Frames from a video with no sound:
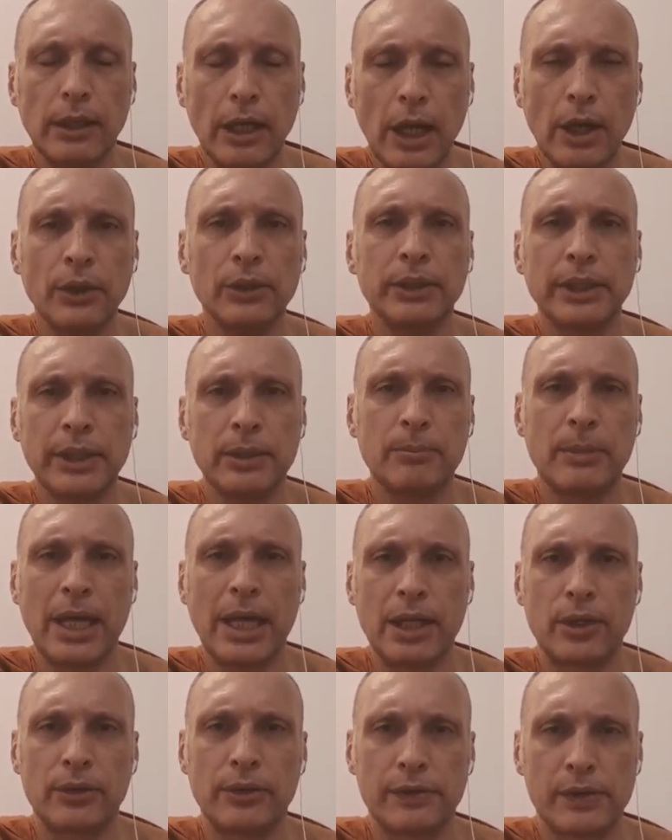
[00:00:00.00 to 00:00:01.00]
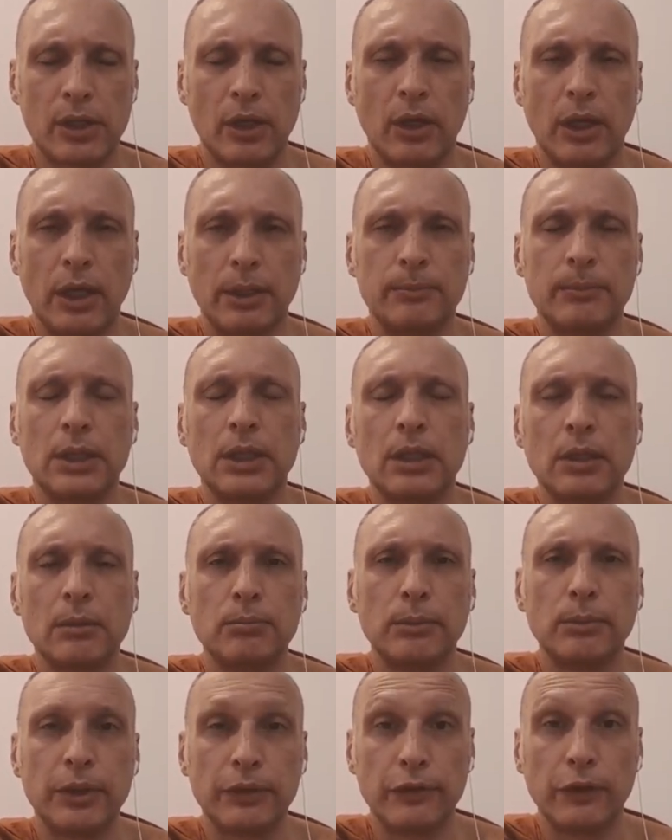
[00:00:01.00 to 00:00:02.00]
Only a matter of time
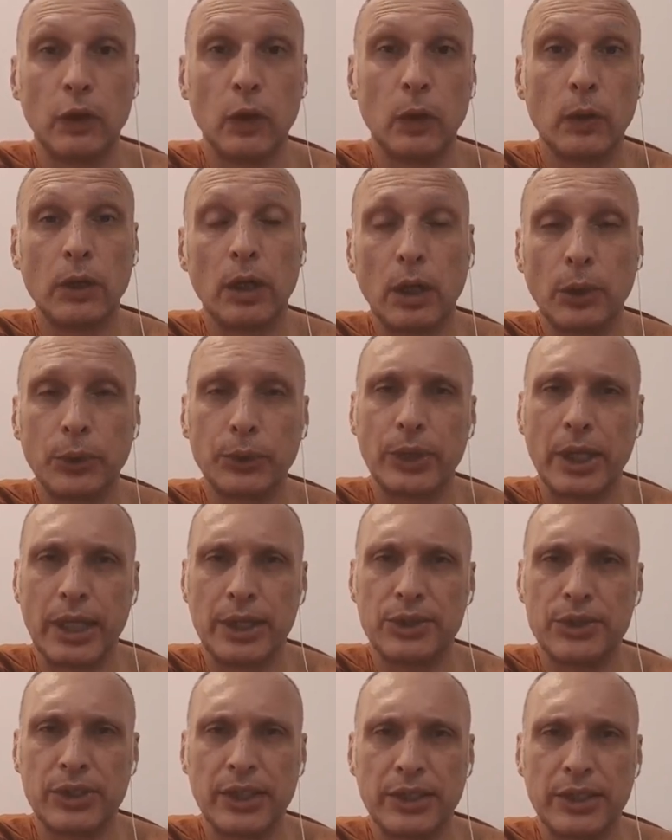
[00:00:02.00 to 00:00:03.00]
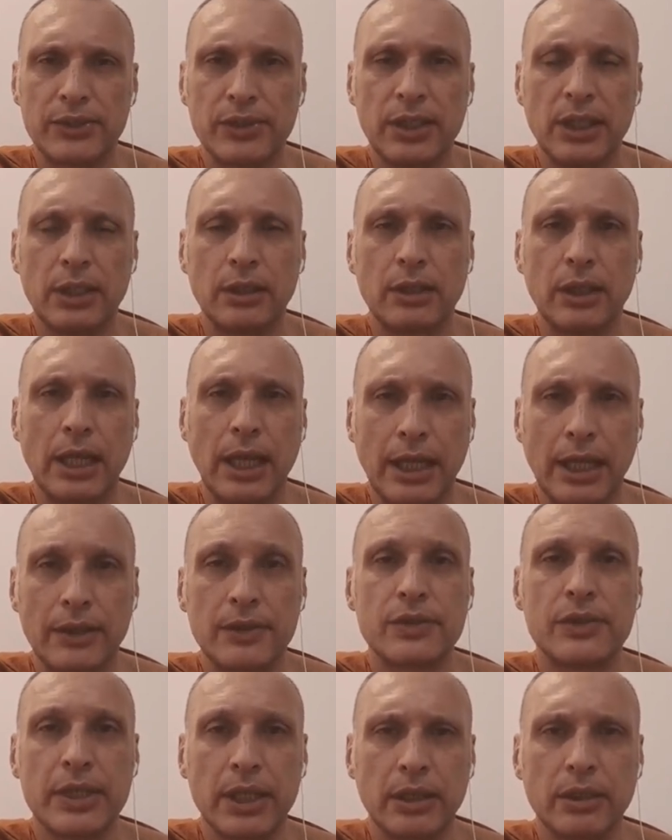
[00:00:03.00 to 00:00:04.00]
before old age sets in and
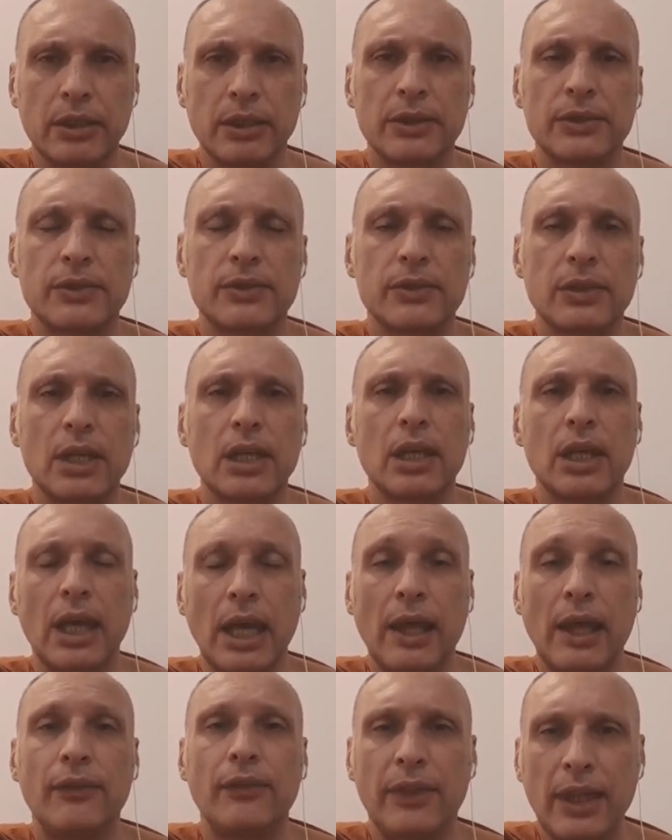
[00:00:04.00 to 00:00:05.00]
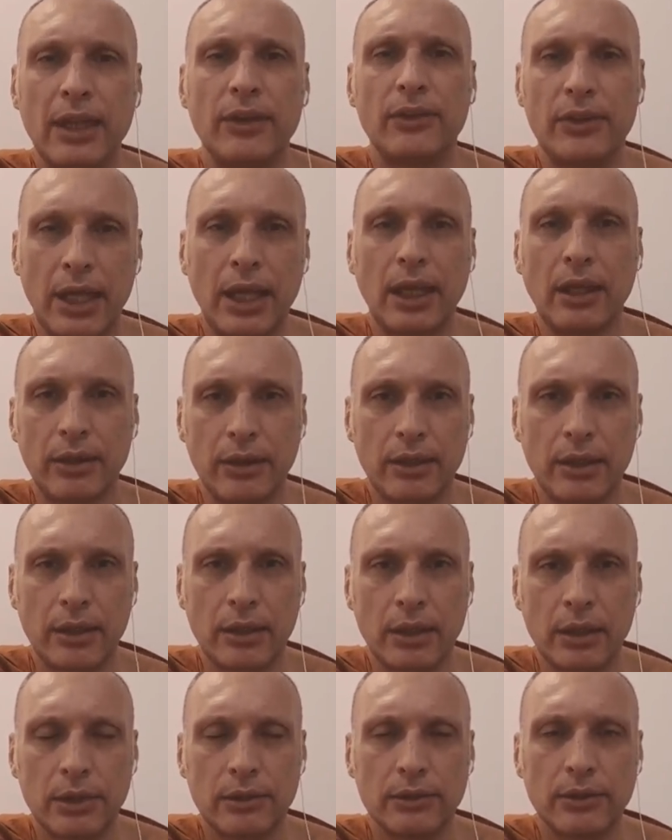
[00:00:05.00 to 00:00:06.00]
sickness and then death.
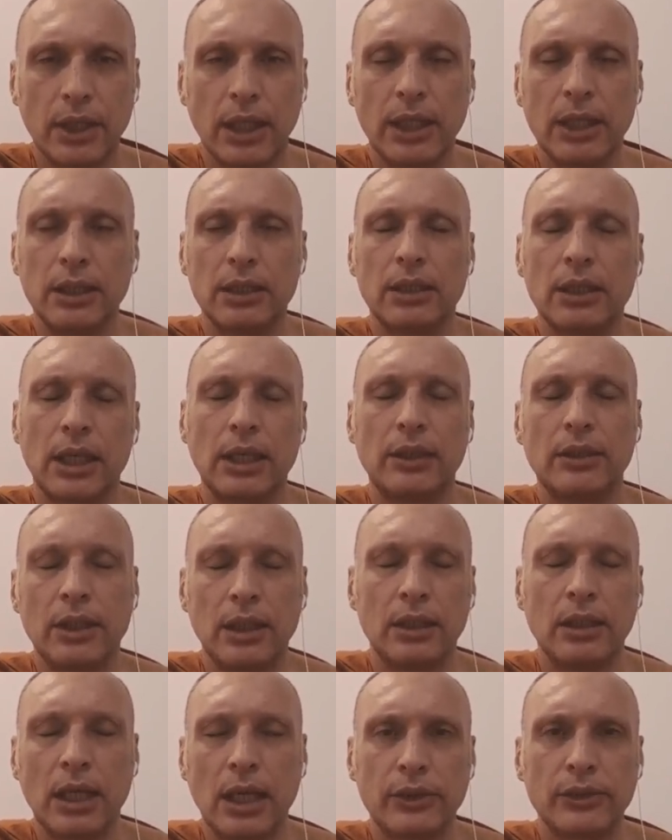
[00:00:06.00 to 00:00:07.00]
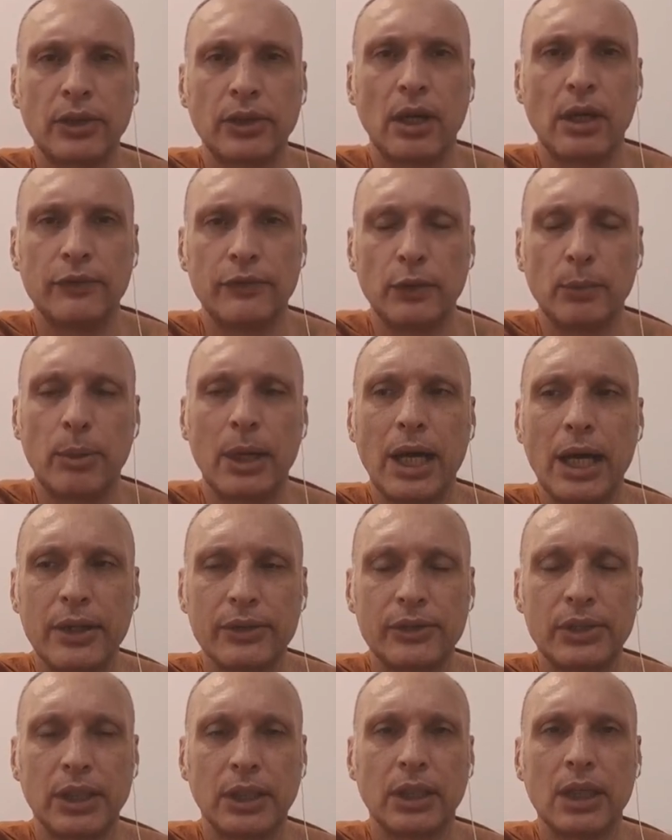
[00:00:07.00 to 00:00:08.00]
Right, and then our time for
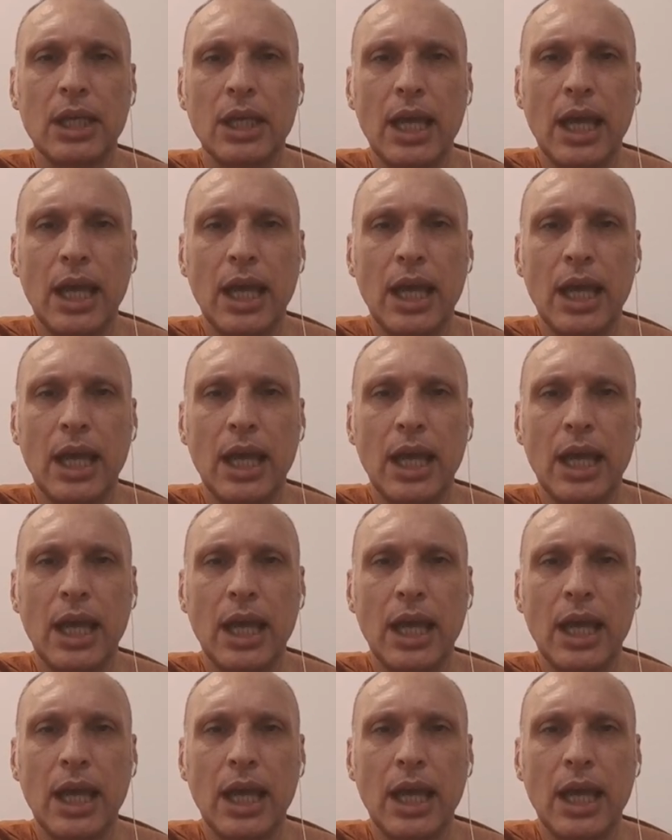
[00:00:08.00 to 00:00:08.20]
passing.